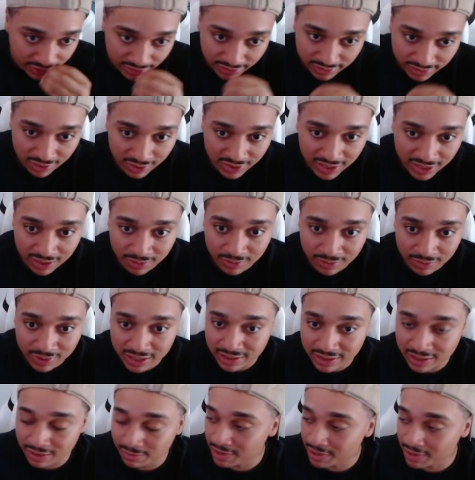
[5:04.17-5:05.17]
okay, when
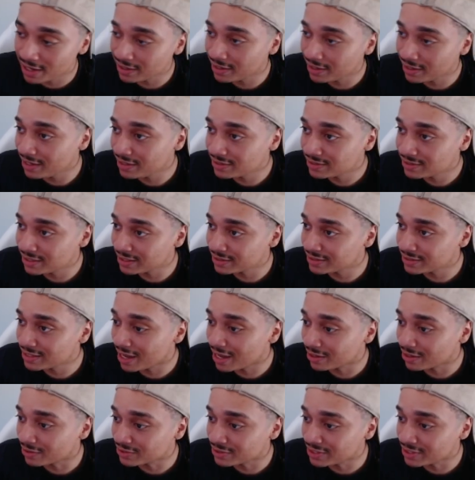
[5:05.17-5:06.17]
it dipped down to
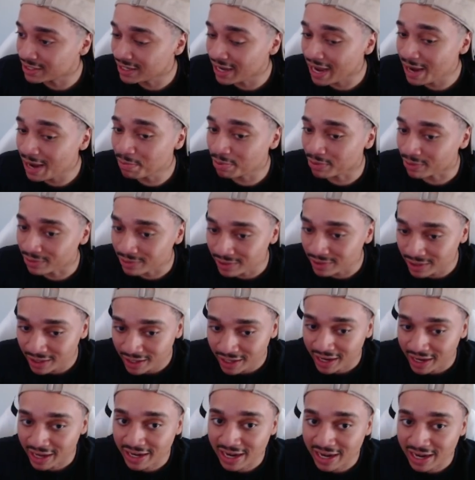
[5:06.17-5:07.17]
$86 in April,
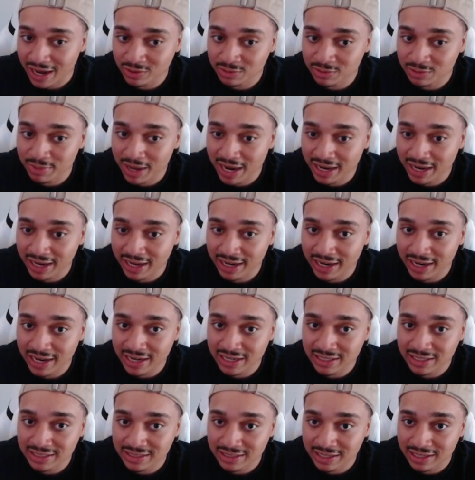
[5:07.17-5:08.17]
and now it's back at
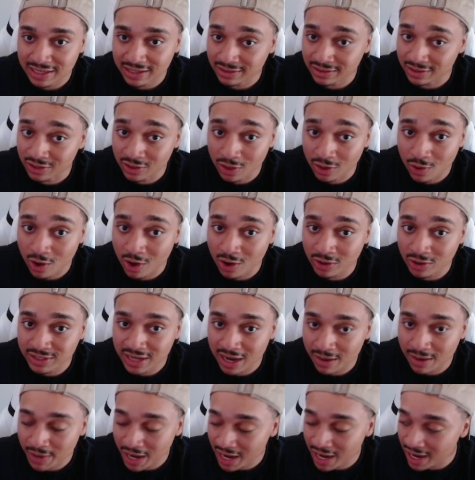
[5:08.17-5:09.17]
80,
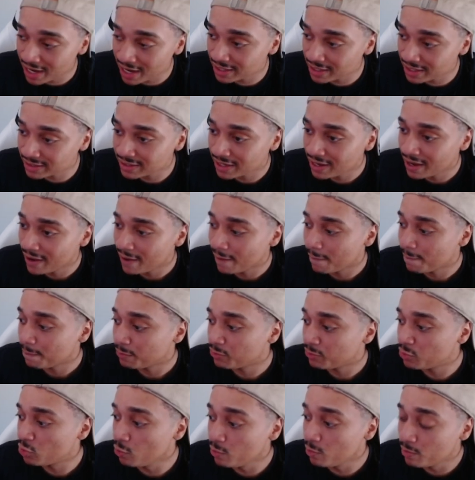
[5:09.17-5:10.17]
all-time highs
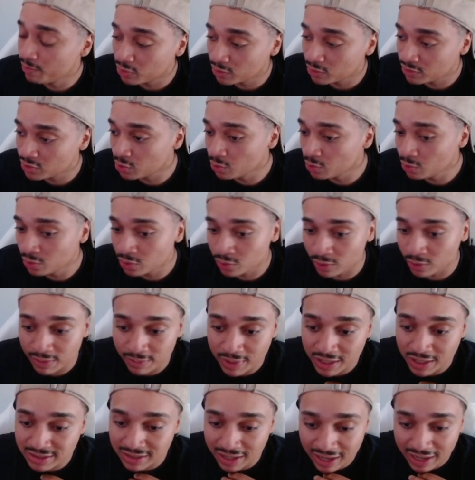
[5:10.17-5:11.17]
3
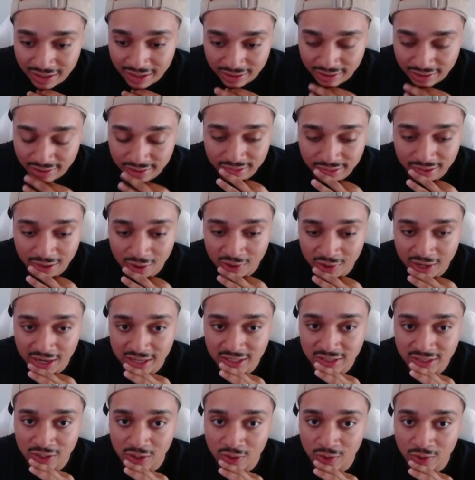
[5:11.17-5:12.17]
months later.
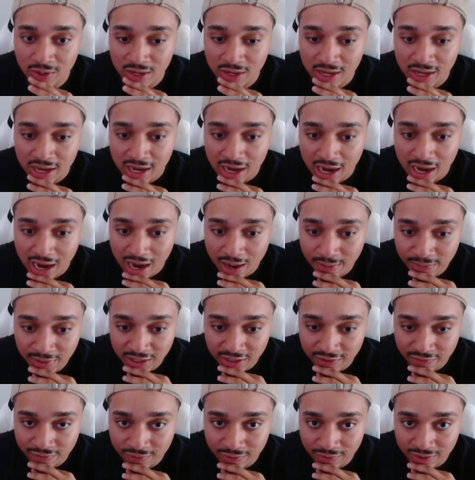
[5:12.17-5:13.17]
Okay, so I'm
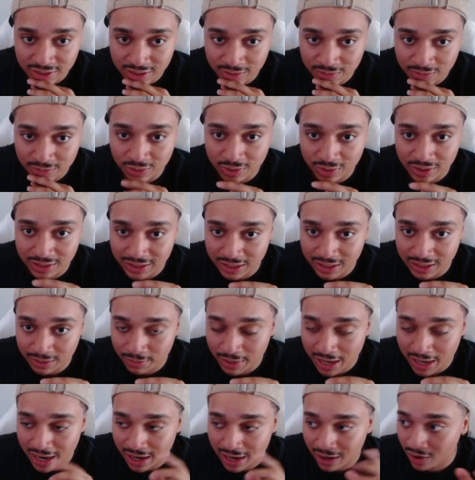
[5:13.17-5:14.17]
looking for some sort of dip
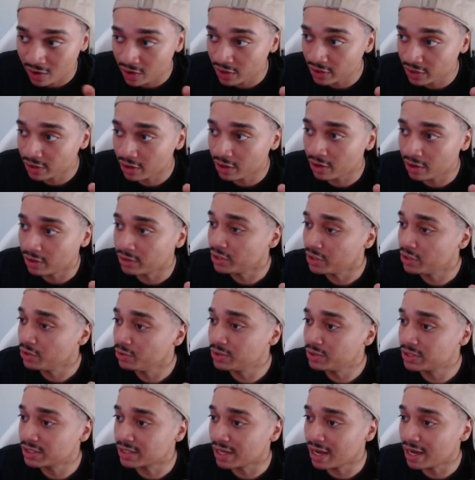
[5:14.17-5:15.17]
buy on
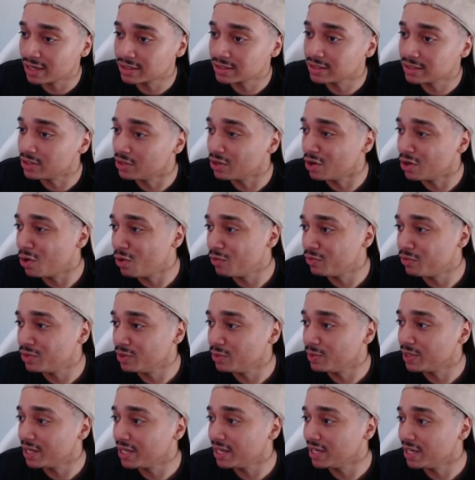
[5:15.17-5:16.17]
huge stocks, and
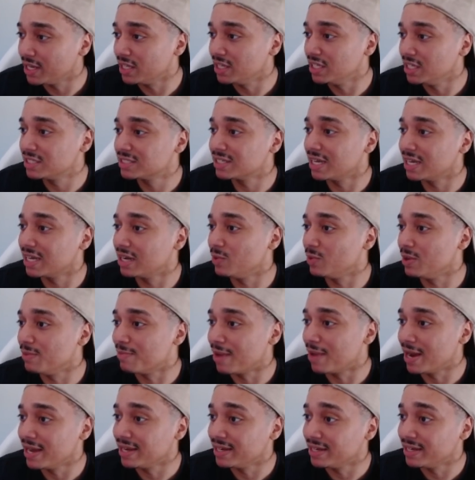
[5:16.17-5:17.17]
hopefully we get it. It looks like we
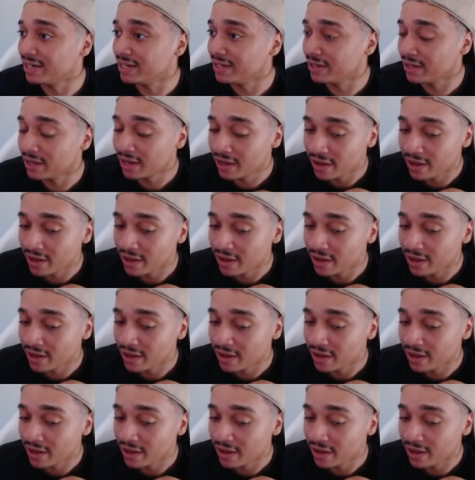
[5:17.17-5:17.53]
might get it.